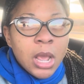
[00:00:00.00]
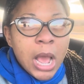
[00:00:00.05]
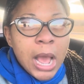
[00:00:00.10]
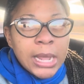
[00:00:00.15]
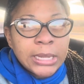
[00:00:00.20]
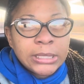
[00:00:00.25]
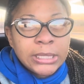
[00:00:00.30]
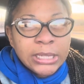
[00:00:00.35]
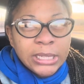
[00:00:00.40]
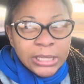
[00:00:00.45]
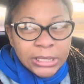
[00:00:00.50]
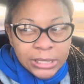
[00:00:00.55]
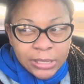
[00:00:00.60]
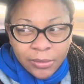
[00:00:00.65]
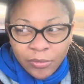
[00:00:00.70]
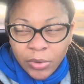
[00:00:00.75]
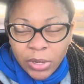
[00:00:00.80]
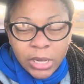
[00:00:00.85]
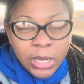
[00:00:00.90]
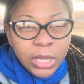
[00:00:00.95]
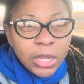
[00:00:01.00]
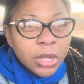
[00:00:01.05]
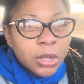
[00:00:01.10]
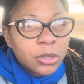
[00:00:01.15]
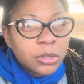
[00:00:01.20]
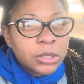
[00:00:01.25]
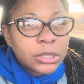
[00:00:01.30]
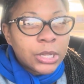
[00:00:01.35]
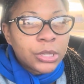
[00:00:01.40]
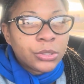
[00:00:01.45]
I did some
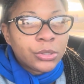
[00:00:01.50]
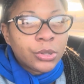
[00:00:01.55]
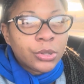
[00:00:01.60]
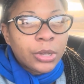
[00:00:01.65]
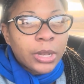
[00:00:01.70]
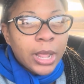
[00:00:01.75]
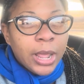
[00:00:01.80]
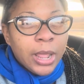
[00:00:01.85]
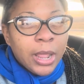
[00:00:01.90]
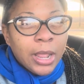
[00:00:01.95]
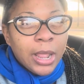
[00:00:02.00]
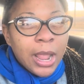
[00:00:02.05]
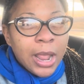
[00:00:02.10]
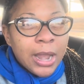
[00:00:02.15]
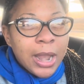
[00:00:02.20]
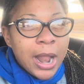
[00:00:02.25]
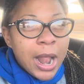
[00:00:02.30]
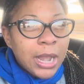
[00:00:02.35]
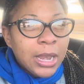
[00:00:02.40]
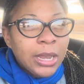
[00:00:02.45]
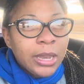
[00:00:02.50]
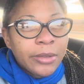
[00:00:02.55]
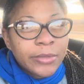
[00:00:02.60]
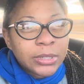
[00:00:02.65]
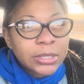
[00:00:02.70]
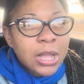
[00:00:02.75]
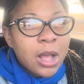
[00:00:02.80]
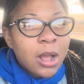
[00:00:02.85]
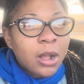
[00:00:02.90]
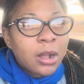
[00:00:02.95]
videos yesterday and I didn't
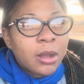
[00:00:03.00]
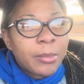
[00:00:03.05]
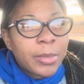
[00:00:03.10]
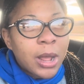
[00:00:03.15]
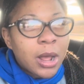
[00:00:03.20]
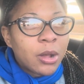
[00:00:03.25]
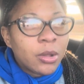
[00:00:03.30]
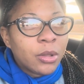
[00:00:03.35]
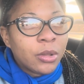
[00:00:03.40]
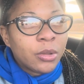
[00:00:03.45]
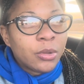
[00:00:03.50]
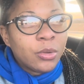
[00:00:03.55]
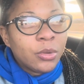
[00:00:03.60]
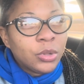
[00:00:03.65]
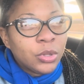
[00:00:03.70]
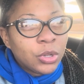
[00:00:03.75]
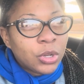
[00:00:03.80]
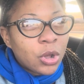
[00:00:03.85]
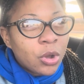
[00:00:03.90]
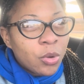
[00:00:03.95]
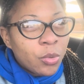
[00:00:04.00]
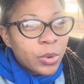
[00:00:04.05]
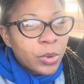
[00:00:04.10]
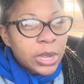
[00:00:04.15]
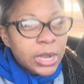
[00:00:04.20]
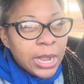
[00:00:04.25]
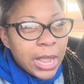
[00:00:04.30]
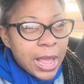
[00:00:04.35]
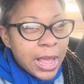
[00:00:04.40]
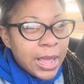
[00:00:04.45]
even talk about, you know,
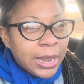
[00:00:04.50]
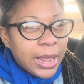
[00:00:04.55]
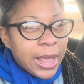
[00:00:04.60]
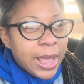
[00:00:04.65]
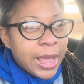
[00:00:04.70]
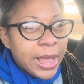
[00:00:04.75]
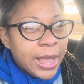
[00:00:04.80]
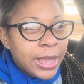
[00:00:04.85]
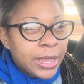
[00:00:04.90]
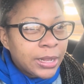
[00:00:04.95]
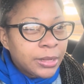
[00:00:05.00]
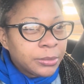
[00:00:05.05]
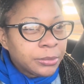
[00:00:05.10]
what God had